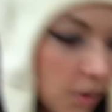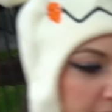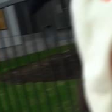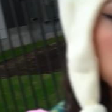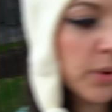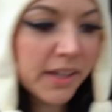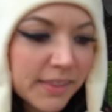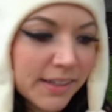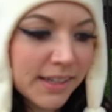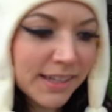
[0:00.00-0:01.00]
Okay, now
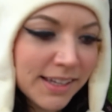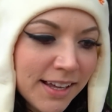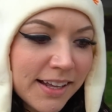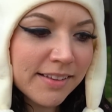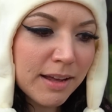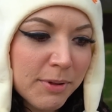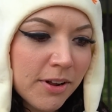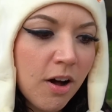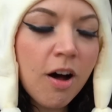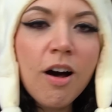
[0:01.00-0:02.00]
quickly, I gotta tap on
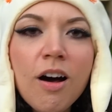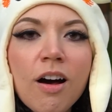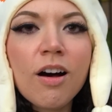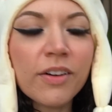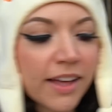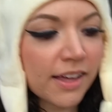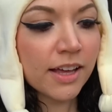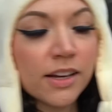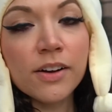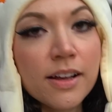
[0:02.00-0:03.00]
it. Oh, okay.
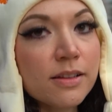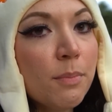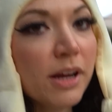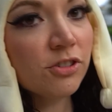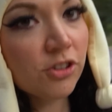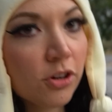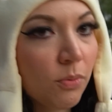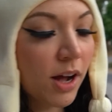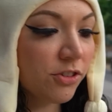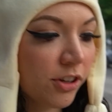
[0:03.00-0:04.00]
Now guys, make sure you're
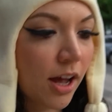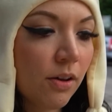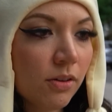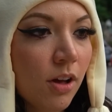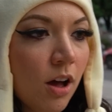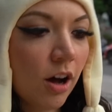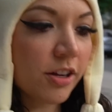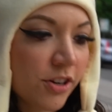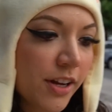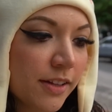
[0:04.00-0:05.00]
watching out
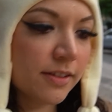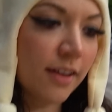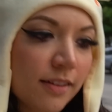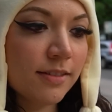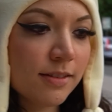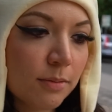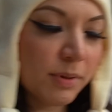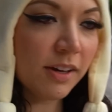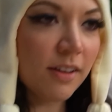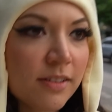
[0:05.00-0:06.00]
on your incense,
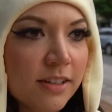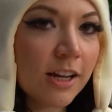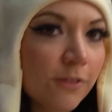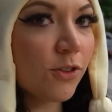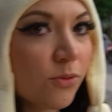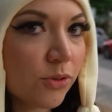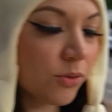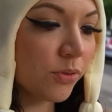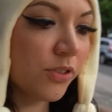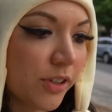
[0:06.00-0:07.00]
because if you
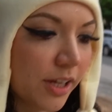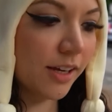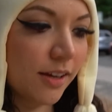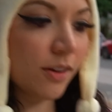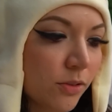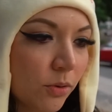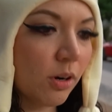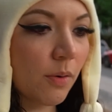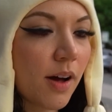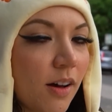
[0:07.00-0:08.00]
do see a
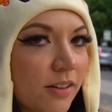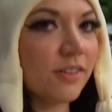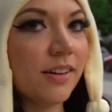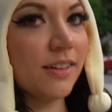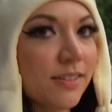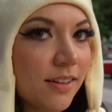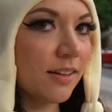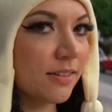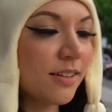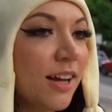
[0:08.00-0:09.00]
Zorua on your
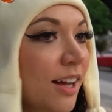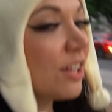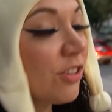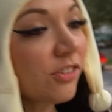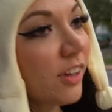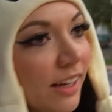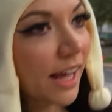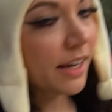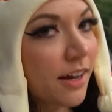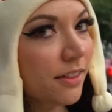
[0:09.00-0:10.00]
incense, just like
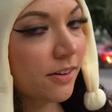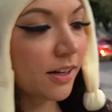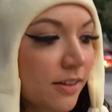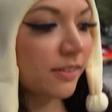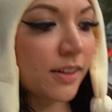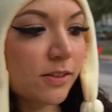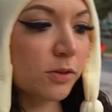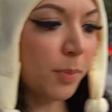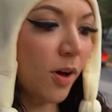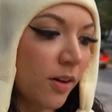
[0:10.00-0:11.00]
any other incense
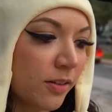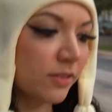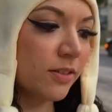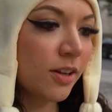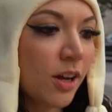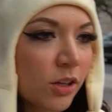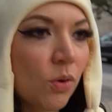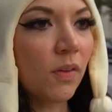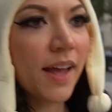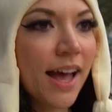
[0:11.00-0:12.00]
spawns,
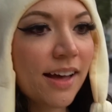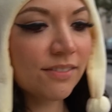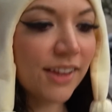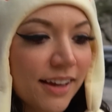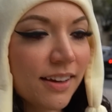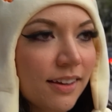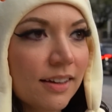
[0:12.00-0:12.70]
you only have like,